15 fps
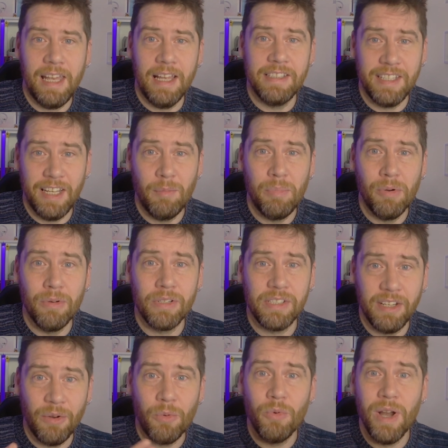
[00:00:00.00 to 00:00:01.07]
and
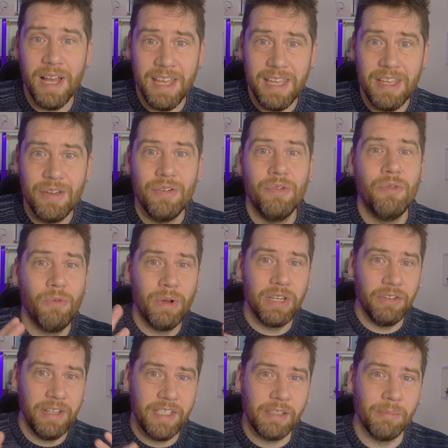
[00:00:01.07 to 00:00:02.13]
teleporting away
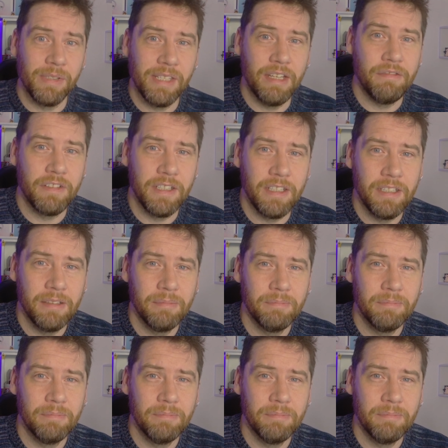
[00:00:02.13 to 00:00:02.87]
when you need some safety.